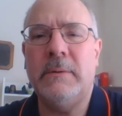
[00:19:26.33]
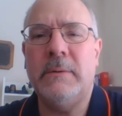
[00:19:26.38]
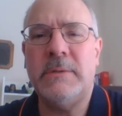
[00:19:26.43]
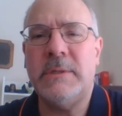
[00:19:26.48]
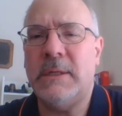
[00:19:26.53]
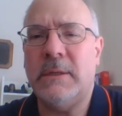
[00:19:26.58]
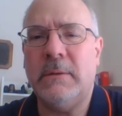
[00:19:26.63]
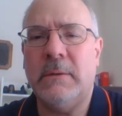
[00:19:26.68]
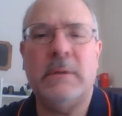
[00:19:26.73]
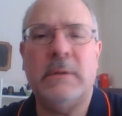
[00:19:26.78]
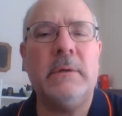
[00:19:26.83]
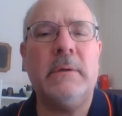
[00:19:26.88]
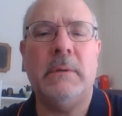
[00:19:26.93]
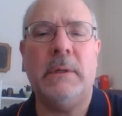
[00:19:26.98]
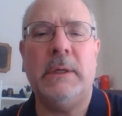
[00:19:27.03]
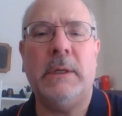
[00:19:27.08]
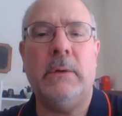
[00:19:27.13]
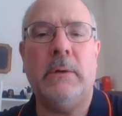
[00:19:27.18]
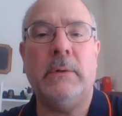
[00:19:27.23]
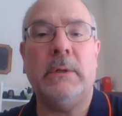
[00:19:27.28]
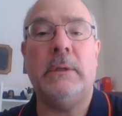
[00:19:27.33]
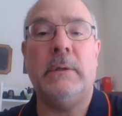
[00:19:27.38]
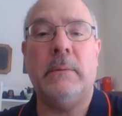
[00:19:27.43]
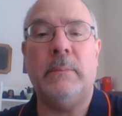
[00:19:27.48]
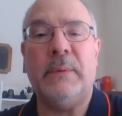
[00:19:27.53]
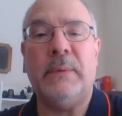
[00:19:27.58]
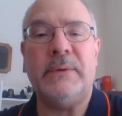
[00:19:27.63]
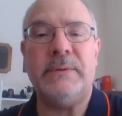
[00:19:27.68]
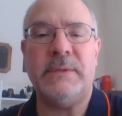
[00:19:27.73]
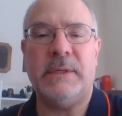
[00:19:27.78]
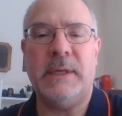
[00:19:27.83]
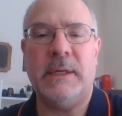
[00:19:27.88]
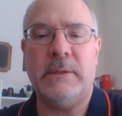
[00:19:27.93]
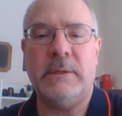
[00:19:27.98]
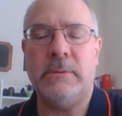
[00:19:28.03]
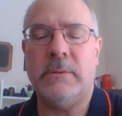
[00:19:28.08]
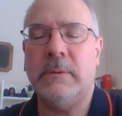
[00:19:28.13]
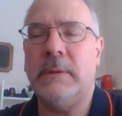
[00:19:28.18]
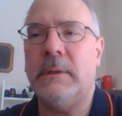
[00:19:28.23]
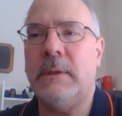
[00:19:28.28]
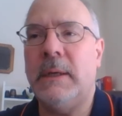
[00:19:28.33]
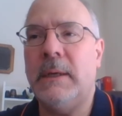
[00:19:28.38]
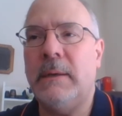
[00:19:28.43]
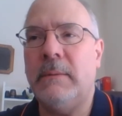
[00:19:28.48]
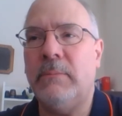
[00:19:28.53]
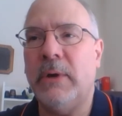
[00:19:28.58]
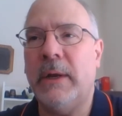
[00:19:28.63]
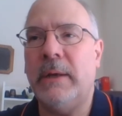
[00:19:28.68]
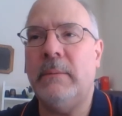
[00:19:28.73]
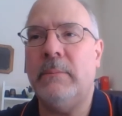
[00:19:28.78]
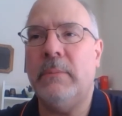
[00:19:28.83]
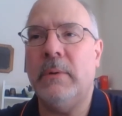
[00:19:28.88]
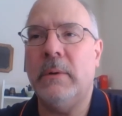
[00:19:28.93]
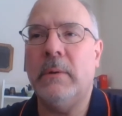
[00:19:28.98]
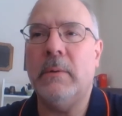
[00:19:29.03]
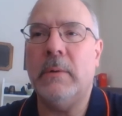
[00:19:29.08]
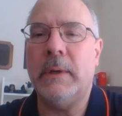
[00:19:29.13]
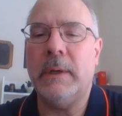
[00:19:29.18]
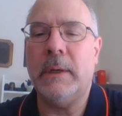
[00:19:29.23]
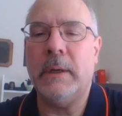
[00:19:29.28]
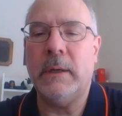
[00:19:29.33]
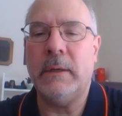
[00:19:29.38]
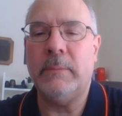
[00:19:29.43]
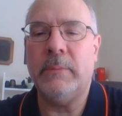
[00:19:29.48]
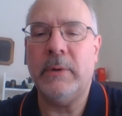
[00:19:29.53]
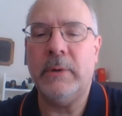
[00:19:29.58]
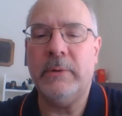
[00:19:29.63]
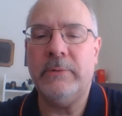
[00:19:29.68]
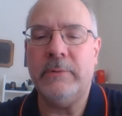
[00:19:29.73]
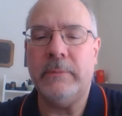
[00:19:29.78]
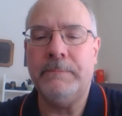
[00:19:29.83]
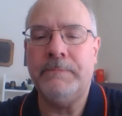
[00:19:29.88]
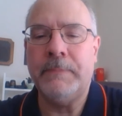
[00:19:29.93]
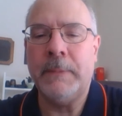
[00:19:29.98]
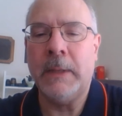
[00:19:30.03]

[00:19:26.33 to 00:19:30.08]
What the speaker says: still, a clear and present danger, and Brandenburg would have gone to prison.